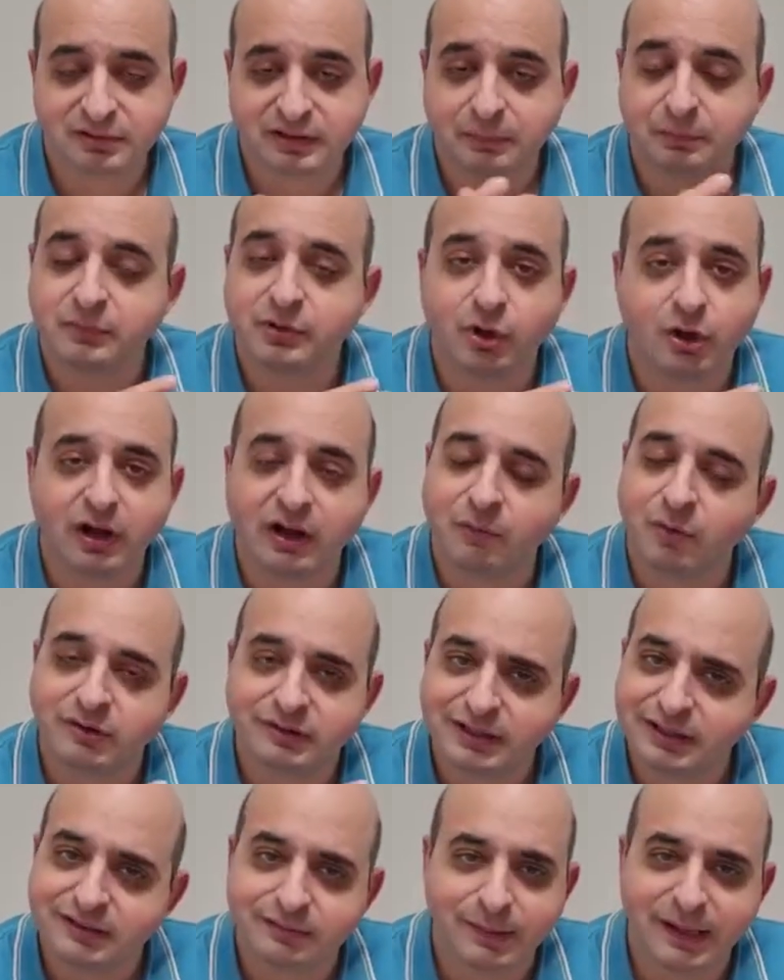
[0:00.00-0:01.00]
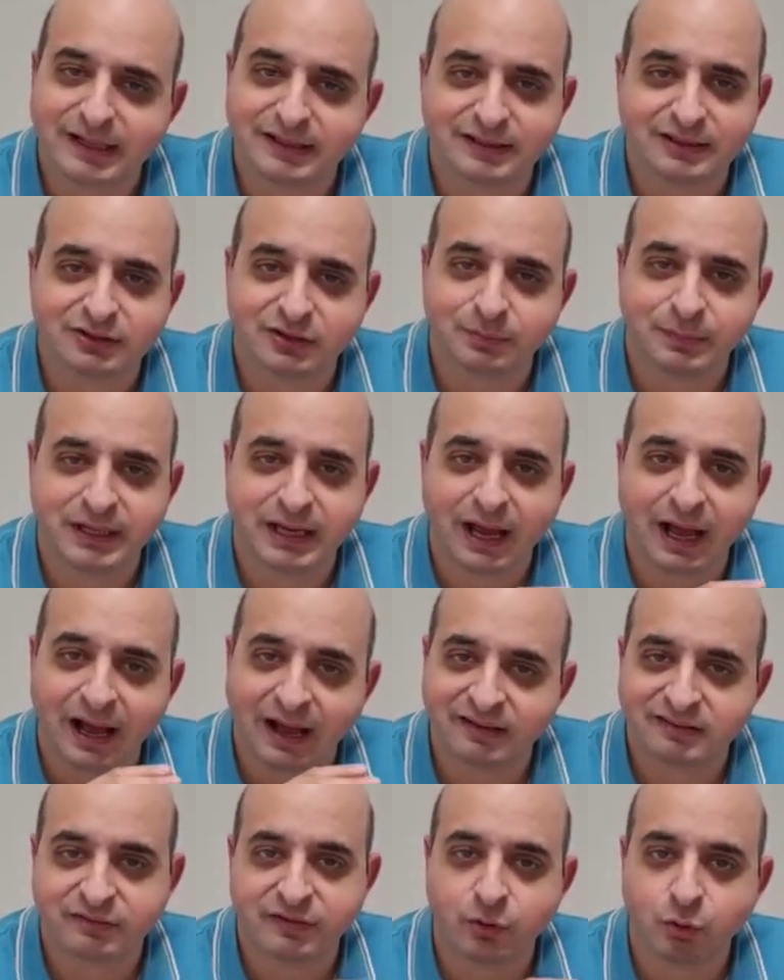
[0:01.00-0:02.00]
So I wasn't expecting it to be
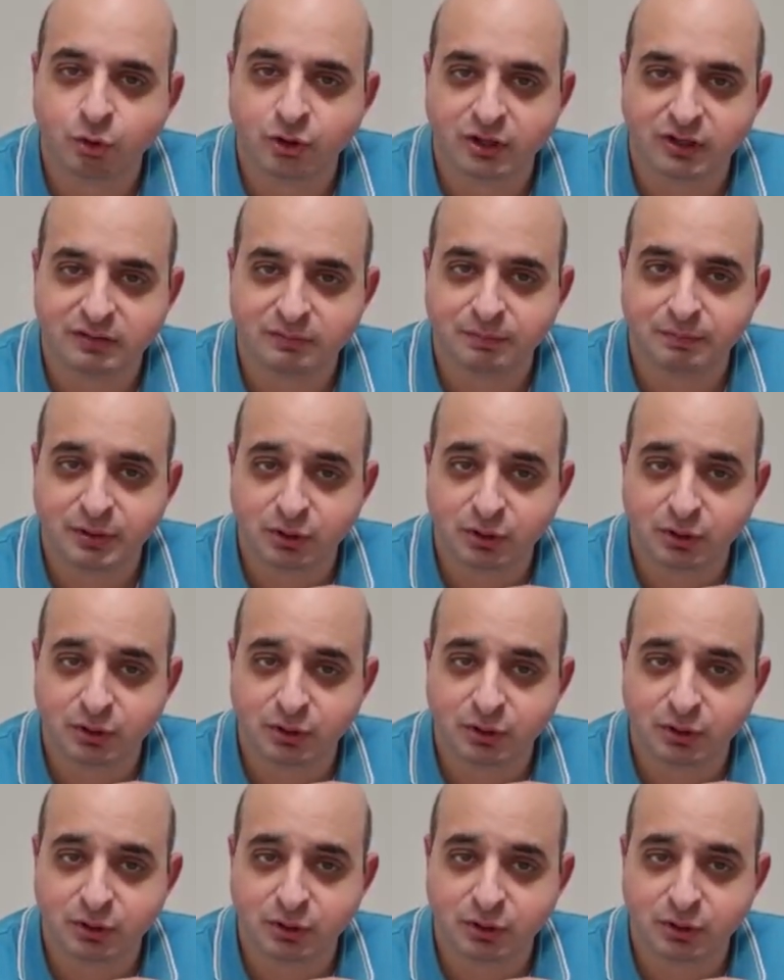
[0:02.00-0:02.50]
as well cooked,